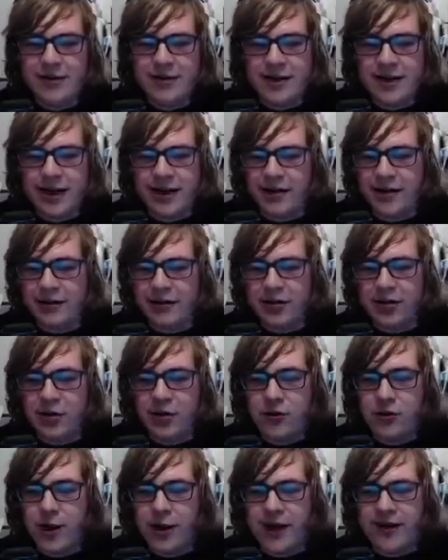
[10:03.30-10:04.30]
I don't know,
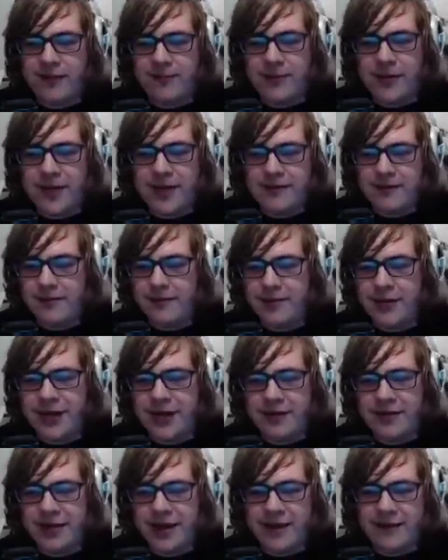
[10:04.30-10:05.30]
go right,
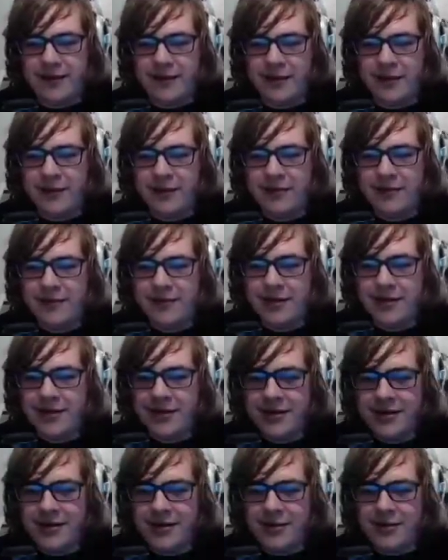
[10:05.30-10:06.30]
beat level,
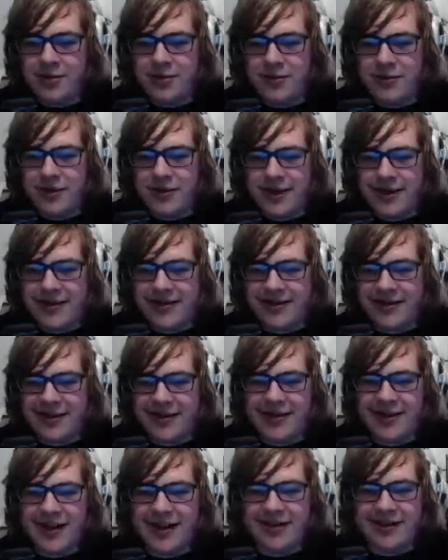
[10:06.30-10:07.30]
go through the exit,
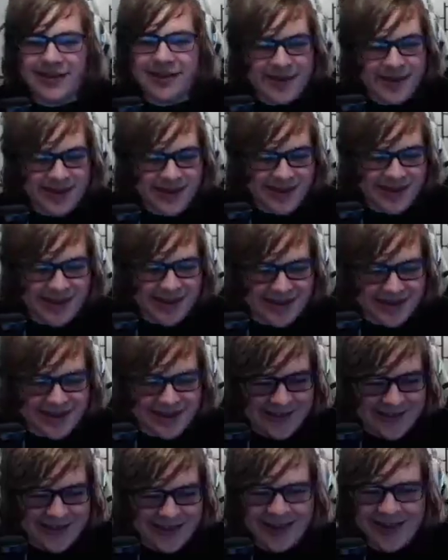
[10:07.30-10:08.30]
and that's it, you know?